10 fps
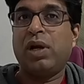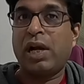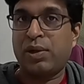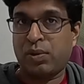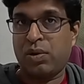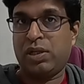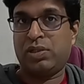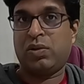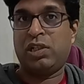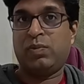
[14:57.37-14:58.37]

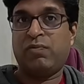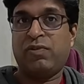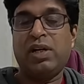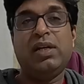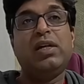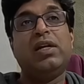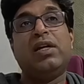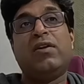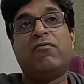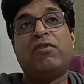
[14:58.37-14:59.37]
hydrocortisone is preferred.
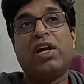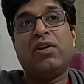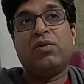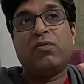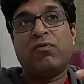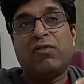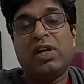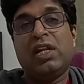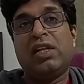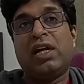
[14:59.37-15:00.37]
Where you
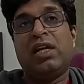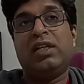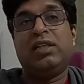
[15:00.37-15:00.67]
feel that